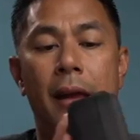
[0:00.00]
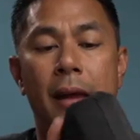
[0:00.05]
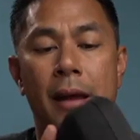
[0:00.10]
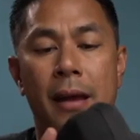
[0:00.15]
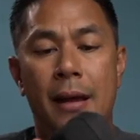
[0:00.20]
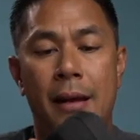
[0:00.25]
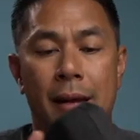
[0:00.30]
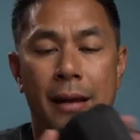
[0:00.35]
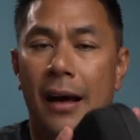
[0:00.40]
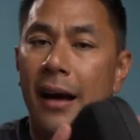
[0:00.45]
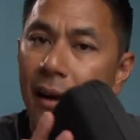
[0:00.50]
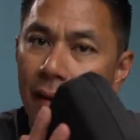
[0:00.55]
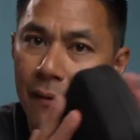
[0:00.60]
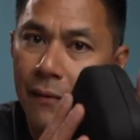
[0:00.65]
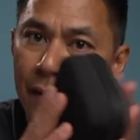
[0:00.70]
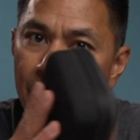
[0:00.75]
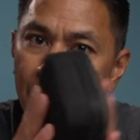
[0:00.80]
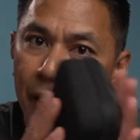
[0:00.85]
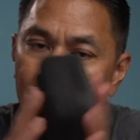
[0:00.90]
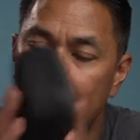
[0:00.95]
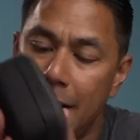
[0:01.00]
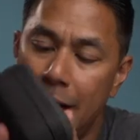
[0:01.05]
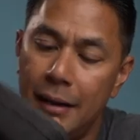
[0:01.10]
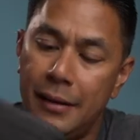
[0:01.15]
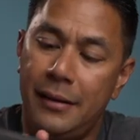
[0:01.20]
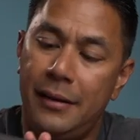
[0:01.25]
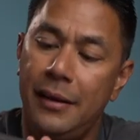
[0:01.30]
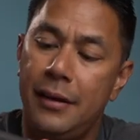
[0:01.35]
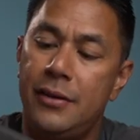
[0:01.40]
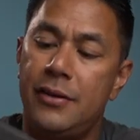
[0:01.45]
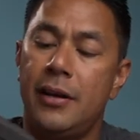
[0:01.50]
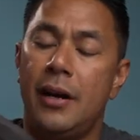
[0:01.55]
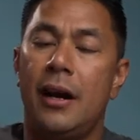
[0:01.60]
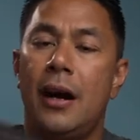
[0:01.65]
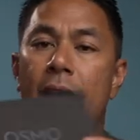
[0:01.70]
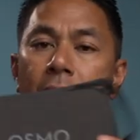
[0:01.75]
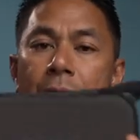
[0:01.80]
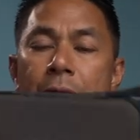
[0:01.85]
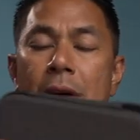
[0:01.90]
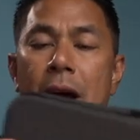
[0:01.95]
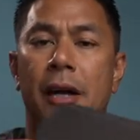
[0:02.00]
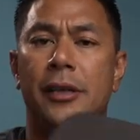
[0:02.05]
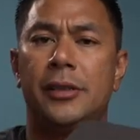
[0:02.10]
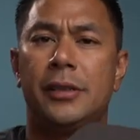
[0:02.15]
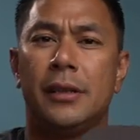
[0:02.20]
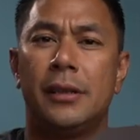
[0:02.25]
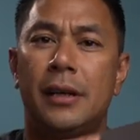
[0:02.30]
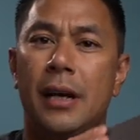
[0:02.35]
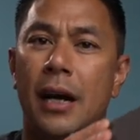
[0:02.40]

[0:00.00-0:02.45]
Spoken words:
in very DJI fashion.